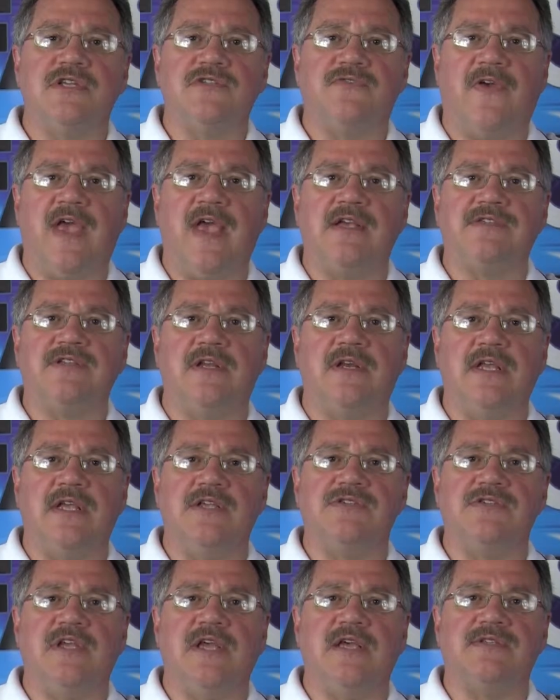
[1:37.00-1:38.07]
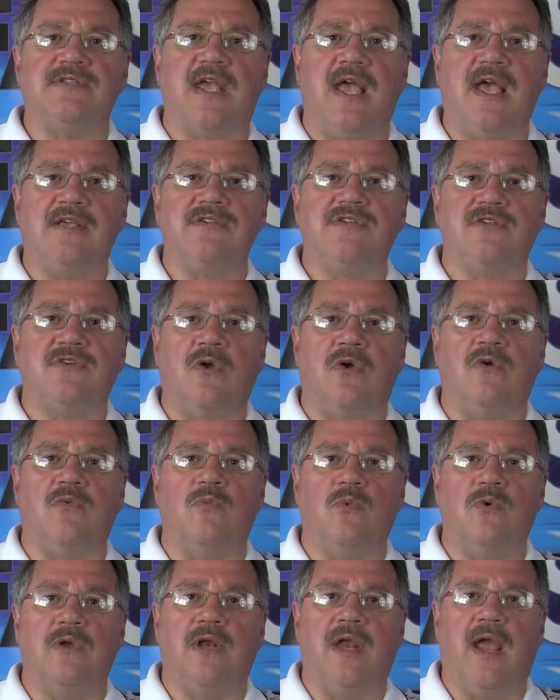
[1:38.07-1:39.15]
as fast and easy as acetone
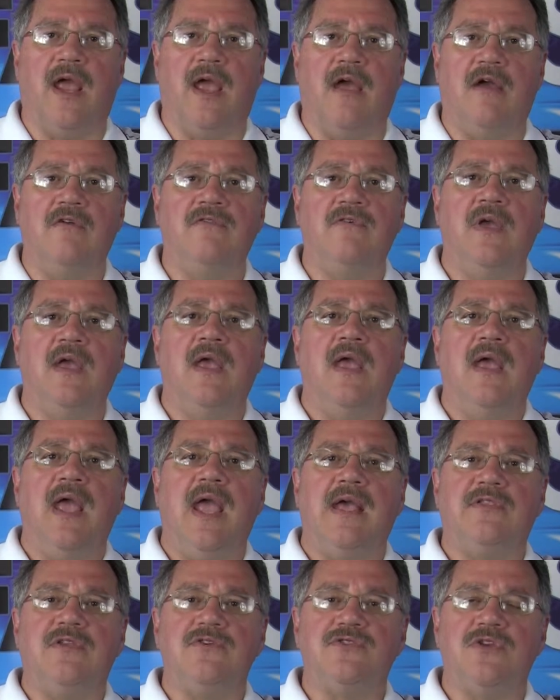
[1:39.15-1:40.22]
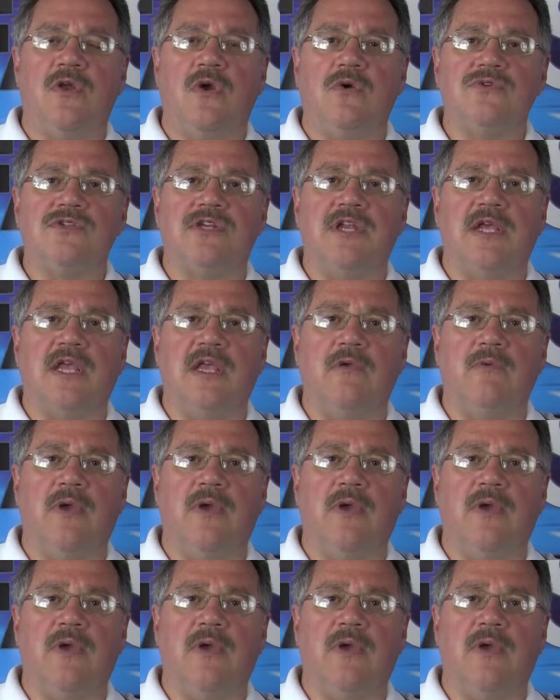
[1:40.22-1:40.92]
would have, and there's no sticky